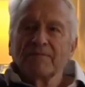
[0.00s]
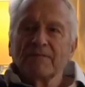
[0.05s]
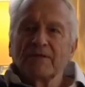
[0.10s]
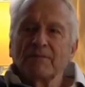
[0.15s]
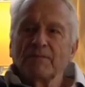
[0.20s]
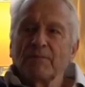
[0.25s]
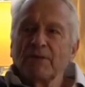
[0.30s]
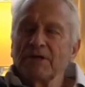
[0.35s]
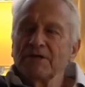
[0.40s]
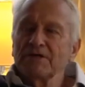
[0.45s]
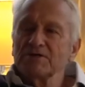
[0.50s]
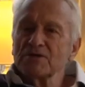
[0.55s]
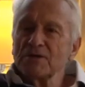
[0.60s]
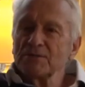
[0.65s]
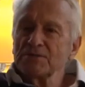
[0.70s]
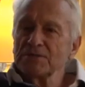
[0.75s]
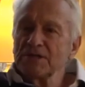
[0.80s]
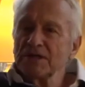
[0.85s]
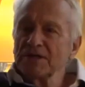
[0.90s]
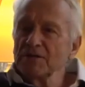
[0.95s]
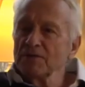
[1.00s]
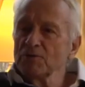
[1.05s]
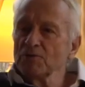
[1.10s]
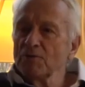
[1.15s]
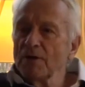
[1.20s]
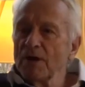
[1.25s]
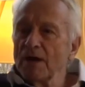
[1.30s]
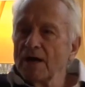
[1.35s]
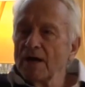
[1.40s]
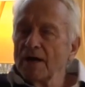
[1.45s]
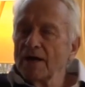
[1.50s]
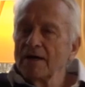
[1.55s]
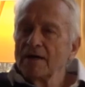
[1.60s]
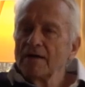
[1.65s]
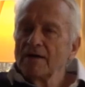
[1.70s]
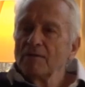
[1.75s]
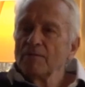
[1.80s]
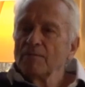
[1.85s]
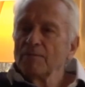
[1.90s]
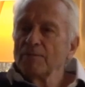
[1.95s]
But it's something you are
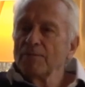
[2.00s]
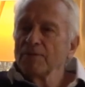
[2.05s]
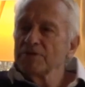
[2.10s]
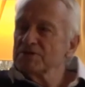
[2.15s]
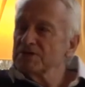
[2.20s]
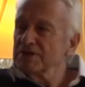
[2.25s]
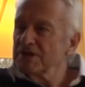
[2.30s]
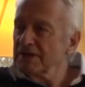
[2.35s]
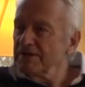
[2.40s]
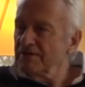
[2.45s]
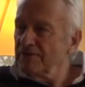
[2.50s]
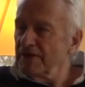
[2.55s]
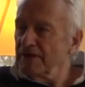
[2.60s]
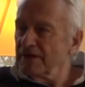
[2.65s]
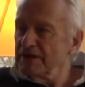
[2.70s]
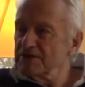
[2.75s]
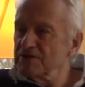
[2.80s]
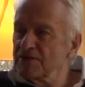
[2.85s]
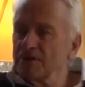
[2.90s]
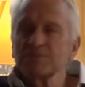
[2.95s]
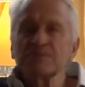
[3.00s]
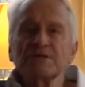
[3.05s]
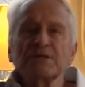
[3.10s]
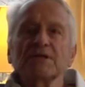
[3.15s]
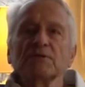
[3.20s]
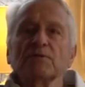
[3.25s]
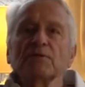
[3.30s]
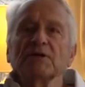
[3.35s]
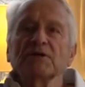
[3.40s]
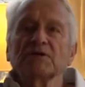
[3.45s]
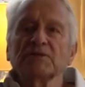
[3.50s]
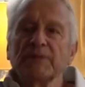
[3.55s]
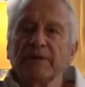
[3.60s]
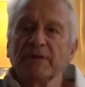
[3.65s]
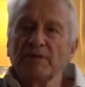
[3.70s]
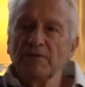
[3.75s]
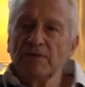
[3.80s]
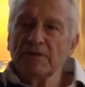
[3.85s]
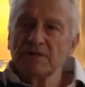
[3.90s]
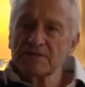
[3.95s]
perceiving, it's something you're
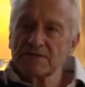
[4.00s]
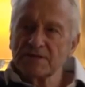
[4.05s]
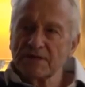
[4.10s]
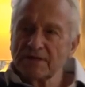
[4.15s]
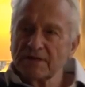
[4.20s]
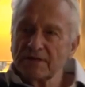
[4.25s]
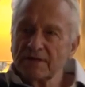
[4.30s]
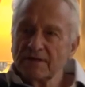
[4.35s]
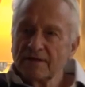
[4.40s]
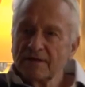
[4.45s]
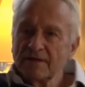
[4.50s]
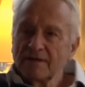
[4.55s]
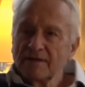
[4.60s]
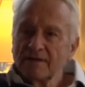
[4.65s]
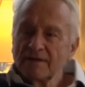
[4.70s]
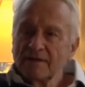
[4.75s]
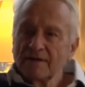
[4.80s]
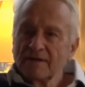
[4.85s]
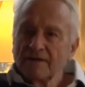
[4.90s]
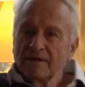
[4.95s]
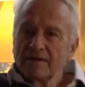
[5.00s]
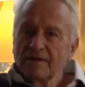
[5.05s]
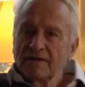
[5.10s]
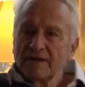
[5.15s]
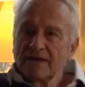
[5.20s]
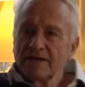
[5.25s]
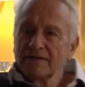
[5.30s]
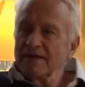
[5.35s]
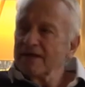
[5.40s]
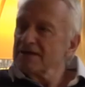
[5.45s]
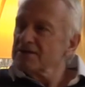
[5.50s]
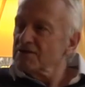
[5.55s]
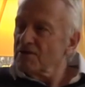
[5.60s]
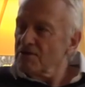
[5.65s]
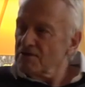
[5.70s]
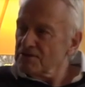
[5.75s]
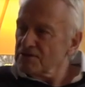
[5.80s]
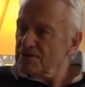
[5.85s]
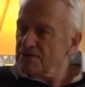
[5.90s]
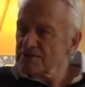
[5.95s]
experiencing. And that's
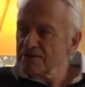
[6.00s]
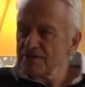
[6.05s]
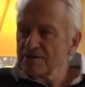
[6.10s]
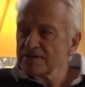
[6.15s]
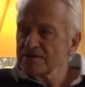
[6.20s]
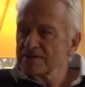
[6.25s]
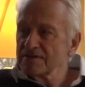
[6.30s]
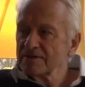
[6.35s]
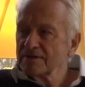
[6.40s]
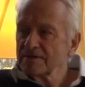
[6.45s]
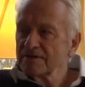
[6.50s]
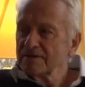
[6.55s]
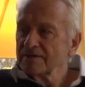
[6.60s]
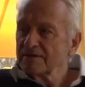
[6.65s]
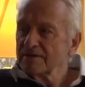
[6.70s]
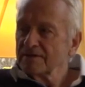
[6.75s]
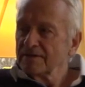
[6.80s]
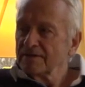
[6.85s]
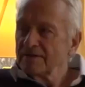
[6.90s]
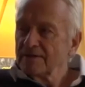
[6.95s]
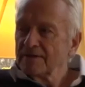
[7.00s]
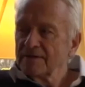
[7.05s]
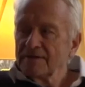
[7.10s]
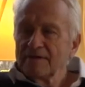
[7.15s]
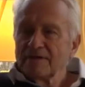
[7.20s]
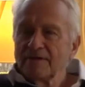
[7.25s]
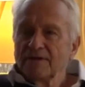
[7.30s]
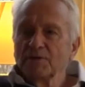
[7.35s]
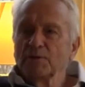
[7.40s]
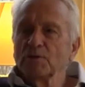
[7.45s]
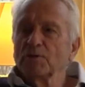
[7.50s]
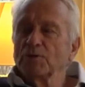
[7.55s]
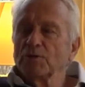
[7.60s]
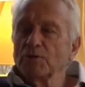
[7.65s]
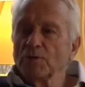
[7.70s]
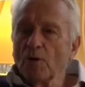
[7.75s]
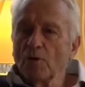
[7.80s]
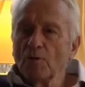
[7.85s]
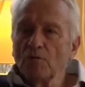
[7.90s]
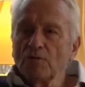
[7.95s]
consciousness. You
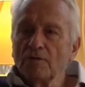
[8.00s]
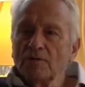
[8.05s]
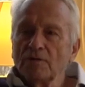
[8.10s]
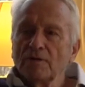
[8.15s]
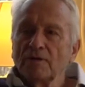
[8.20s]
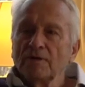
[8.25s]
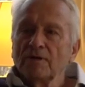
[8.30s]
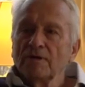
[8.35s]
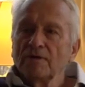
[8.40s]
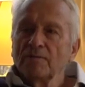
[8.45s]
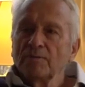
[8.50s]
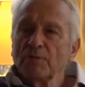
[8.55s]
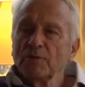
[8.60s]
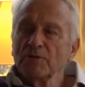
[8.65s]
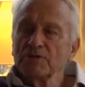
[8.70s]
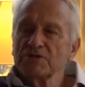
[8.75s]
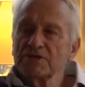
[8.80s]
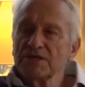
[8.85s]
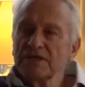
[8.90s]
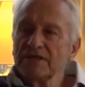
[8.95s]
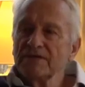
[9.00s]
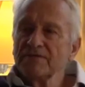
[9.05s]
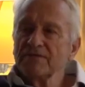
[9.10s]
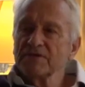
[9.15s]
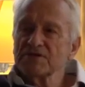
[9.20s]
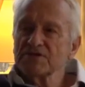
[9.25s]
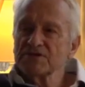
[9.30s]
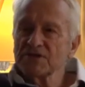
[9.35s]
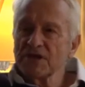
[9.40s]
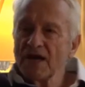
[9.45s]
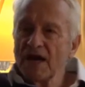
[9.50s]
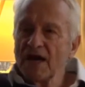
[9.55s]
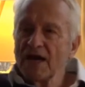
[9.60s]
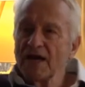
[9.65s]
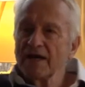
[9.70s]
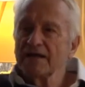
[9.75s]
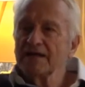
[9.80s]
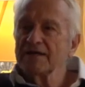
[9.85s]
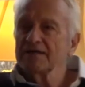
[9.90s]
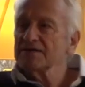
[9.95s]
don't perceive a star
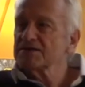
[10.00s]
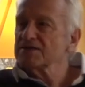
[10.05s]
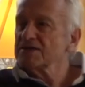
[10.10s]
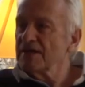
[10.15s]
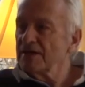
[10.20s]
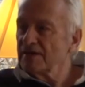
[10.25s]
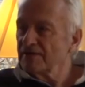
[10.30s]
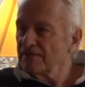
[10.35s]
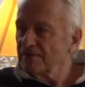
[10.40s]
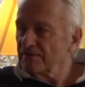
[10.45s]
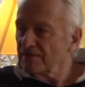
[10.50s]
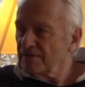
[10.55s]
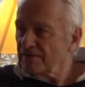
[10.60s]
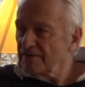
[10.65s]
in itself.